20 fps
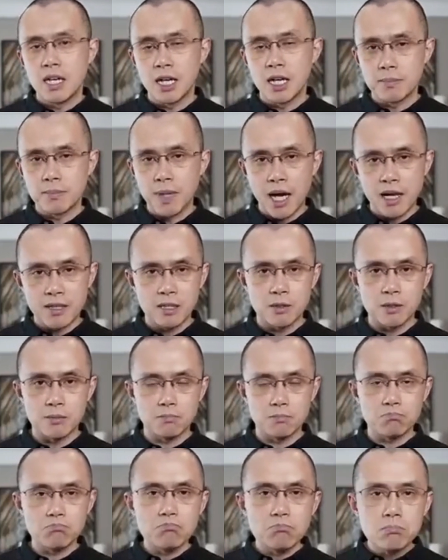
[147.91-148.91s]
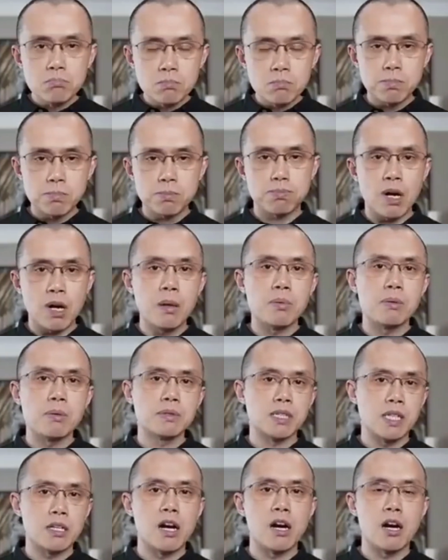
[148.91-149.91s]
other
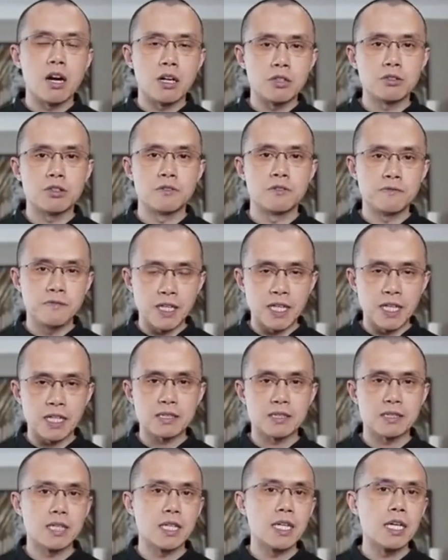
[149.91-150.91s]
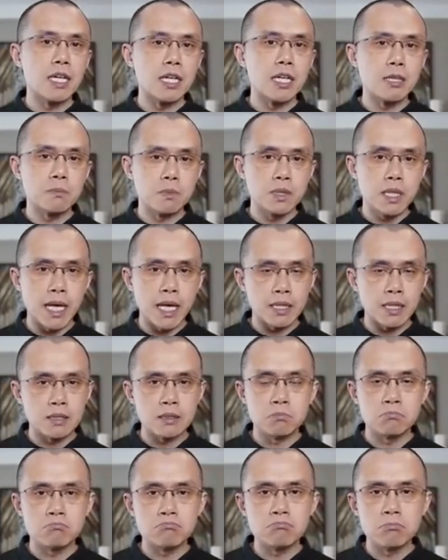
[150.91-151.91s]
problems that are hard to fix,
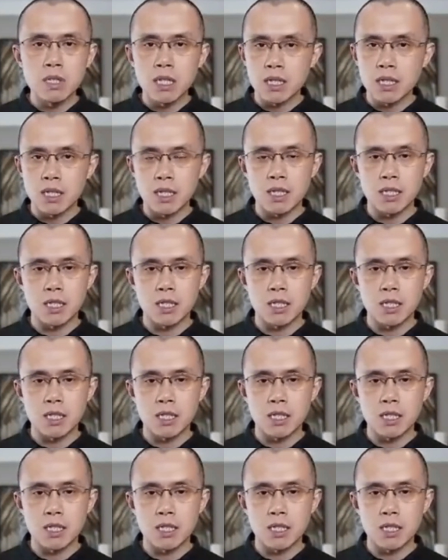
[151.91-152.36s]
then